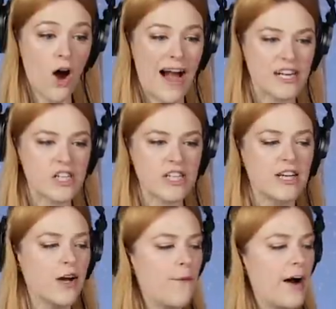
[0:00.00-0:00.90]
Oh, actually,
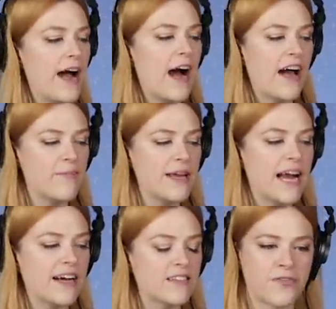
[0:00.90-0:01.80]
you know what? I've been
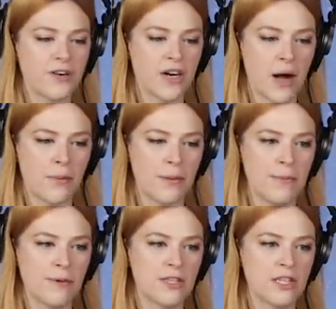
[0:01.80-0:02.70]
asked for a couple
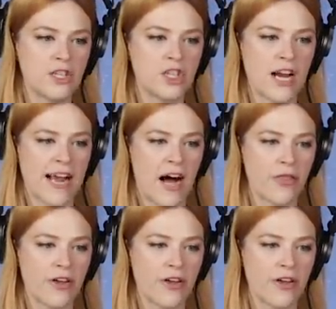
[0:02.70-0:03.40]
people to check out